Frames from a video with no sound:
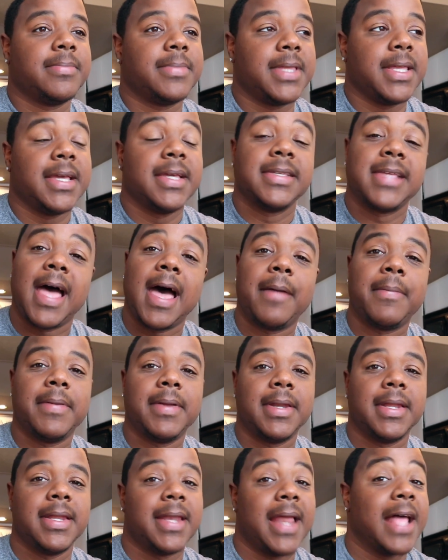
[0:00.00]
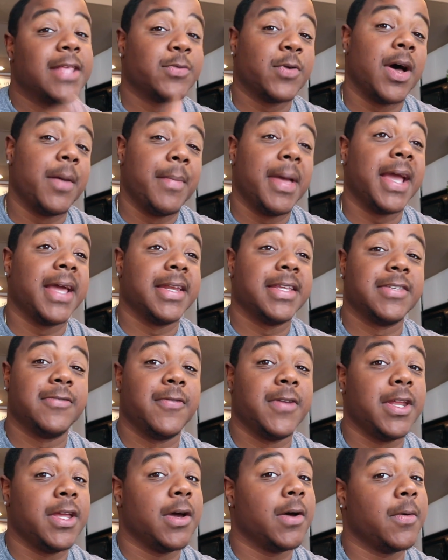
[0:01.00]
things happen, and that's why I'm making this
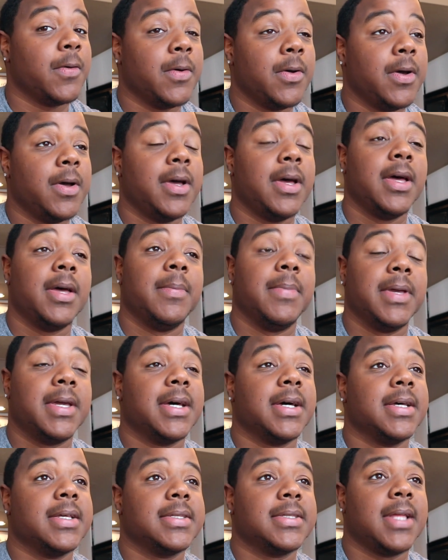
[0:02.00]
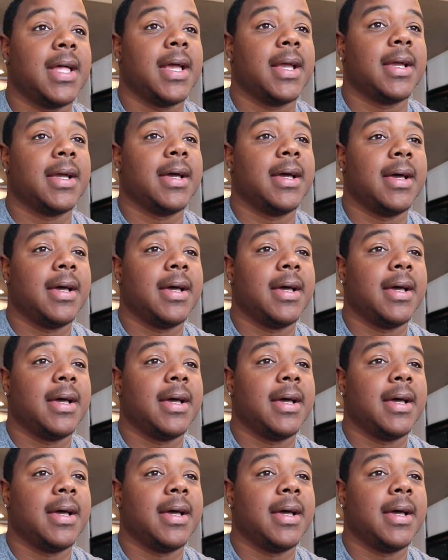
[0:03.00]
video, because like